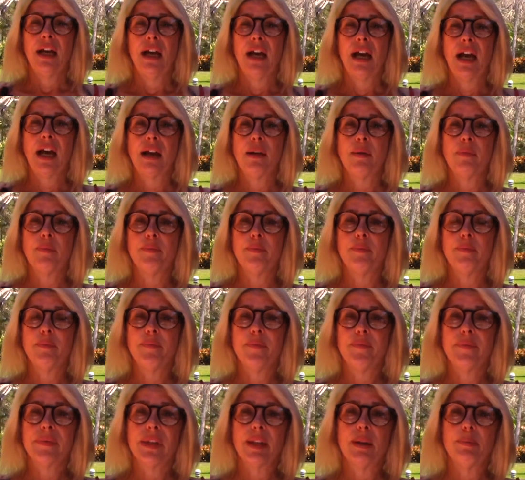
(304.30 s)
um,
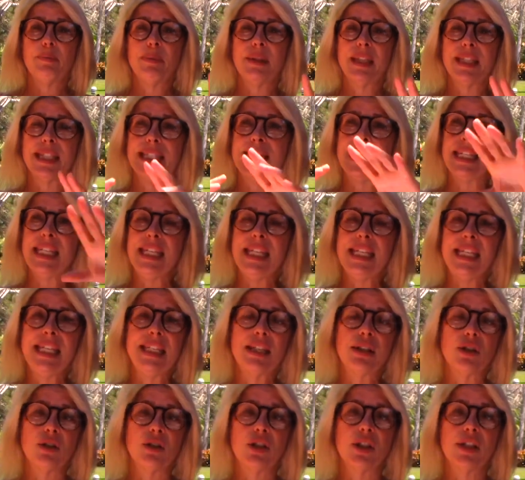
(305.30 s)
the
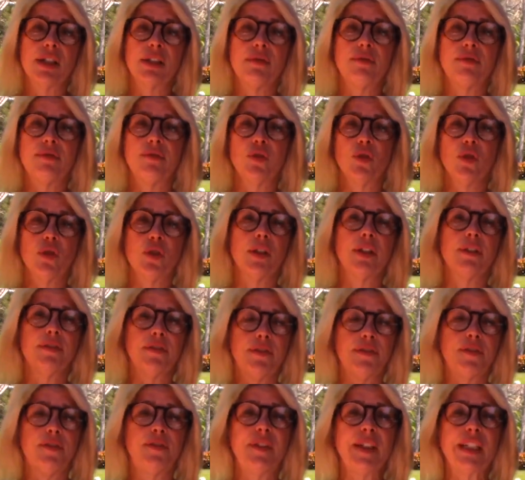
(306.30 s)
seas are just full of
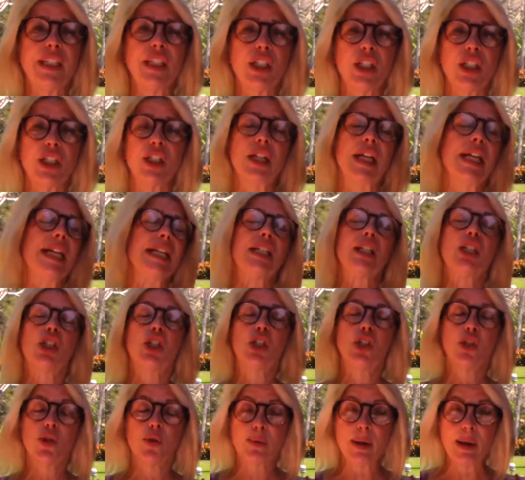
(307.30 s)
fish and
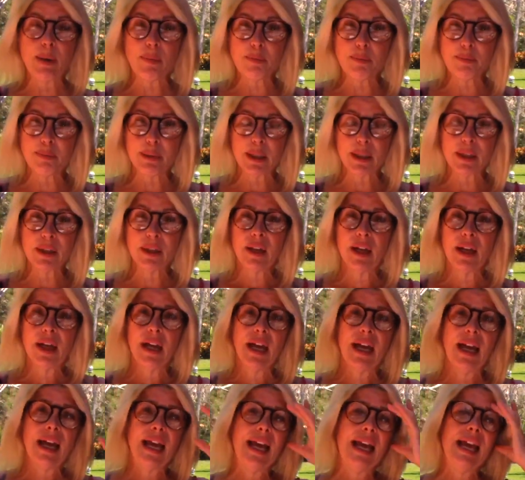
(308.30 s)
shrimp,
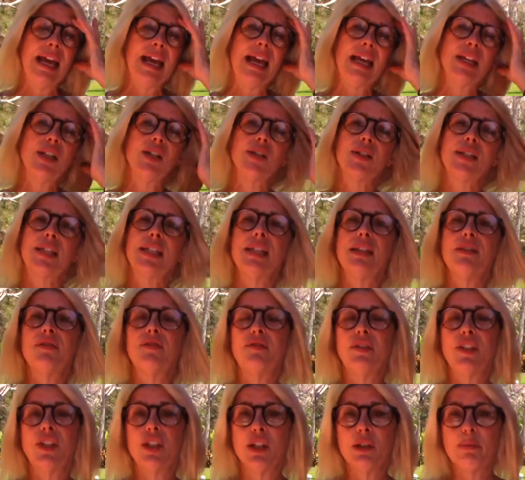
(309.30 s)
and you'll see the
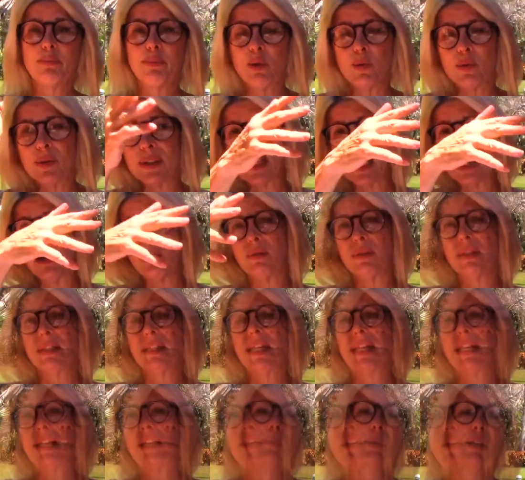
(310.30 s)
fishing boats out
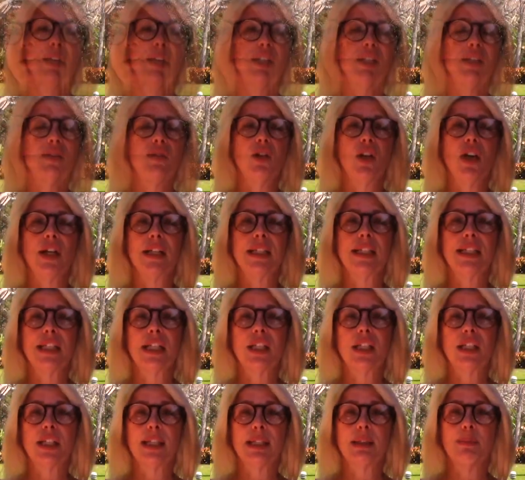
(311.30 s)
there. Because you've got
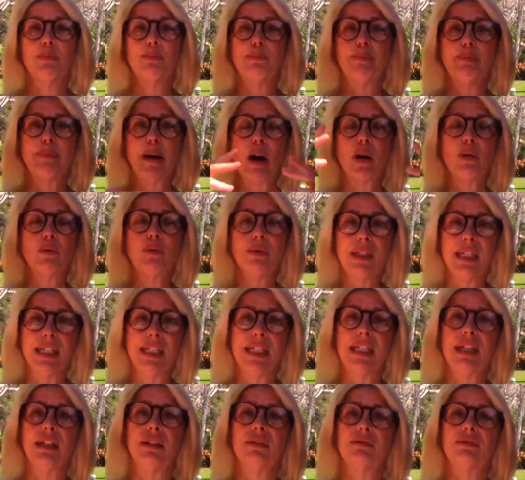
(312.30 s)
such this
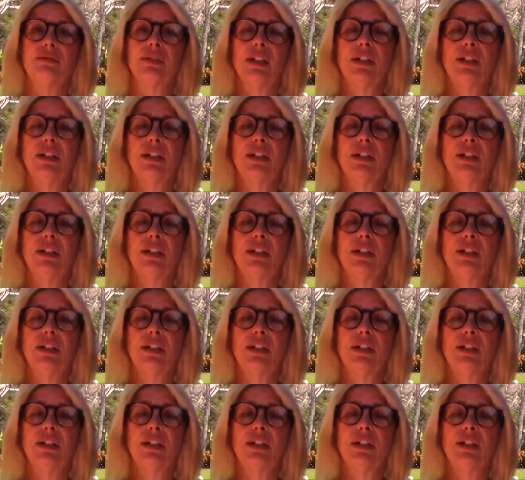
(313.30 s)
bounty of